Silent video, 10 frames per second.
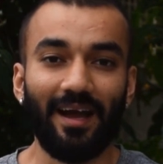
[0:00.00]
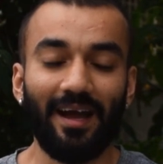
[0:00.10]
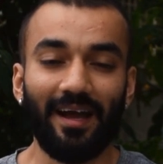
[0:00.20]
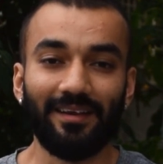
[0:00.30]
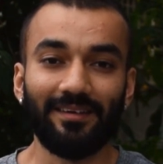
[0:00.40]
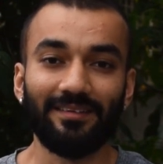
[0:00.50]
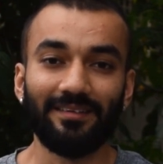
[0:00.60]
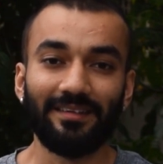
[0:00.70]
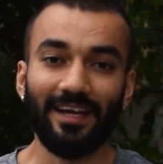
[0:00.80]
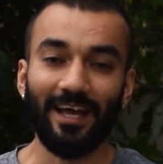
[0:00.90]
And
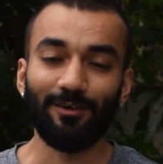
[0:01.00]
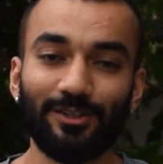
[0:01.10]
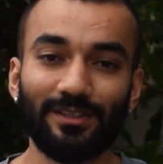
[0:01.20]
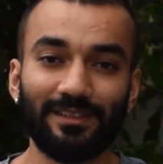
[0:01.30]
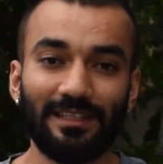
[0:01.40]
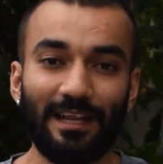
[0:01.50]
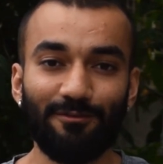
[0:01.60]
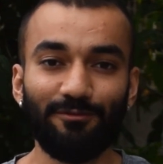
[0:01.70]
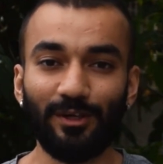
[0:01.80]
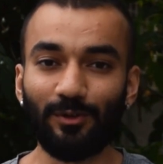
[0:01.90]
then I was
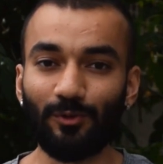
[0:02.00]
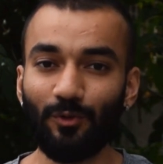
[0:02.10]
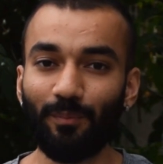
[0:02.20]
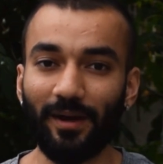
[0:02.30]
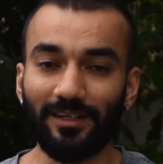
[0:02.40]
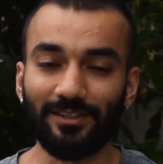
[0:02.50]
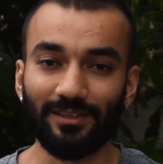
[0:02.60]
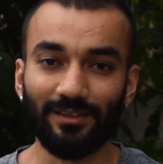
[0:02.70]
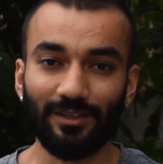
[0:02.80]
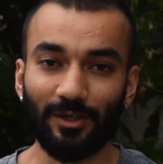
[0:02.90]
left with two paths,
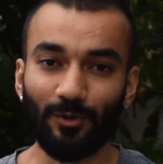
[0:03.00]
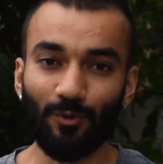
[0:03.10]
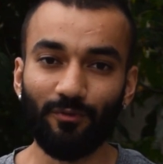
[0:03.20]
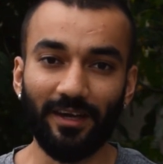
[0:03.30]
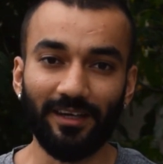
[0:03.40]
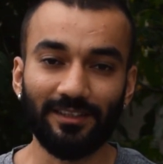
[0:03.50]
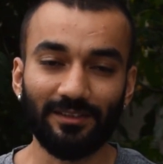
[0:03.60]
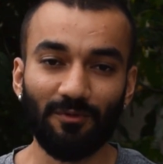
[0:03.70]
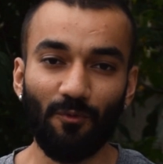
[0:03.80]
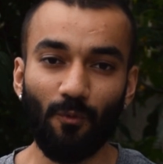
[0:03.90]
the two ways,
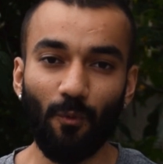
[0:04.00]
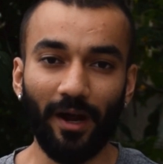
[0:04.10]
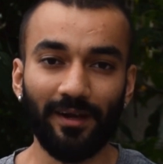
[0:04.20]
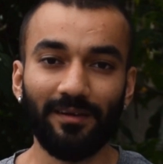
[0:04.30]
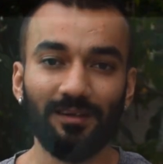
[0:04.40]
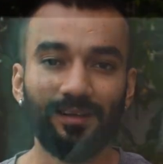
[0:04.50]
one